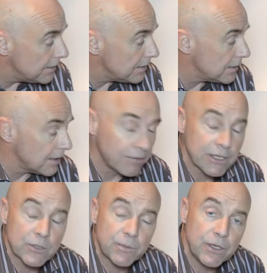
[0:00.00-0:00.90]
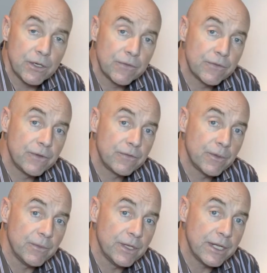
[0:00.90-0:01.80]
is a direct spin-off
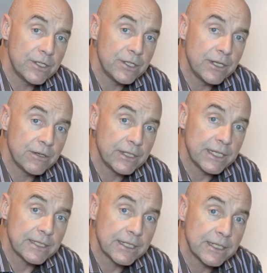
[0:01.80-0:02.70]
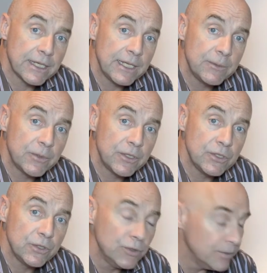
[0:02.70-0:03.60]
from the legendary SA
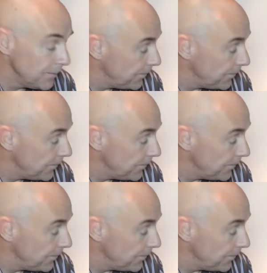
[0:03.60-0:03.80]
8.2,